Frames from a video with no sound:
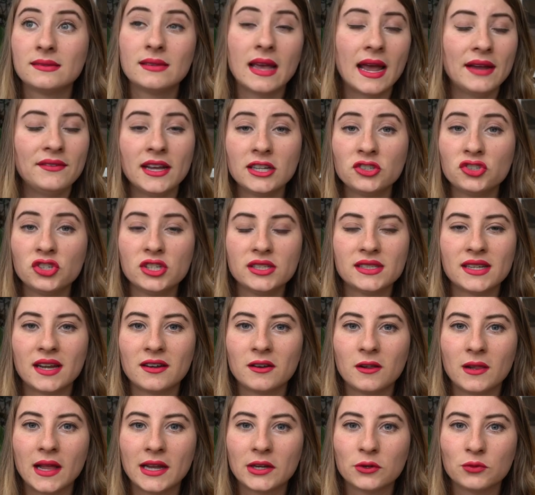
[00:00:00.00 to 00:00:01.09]
I've actually done
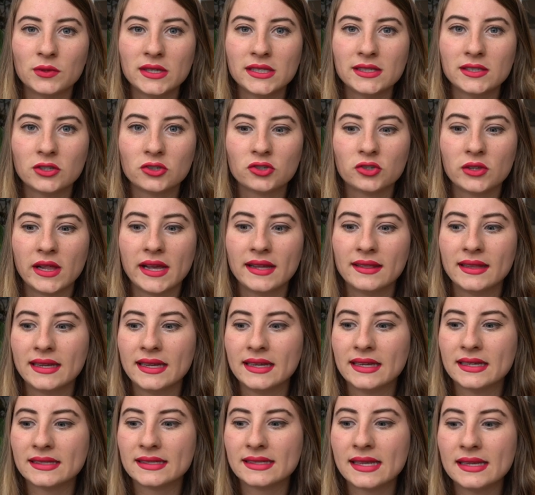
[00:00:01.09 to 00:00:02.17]
a lot of research lately
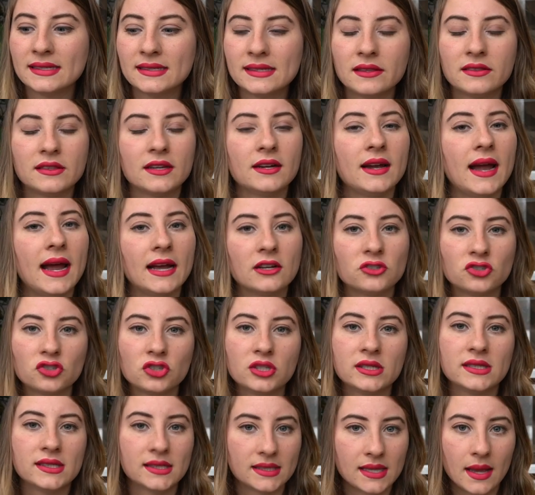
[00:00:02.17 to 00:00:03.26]
and it says that they're
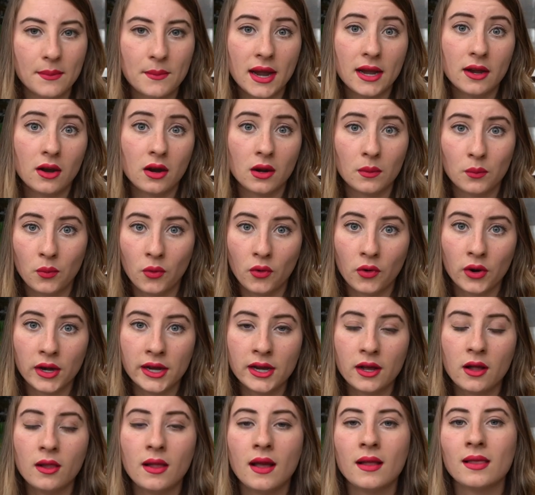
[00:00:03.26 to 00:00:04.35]
actually semi-arboreal.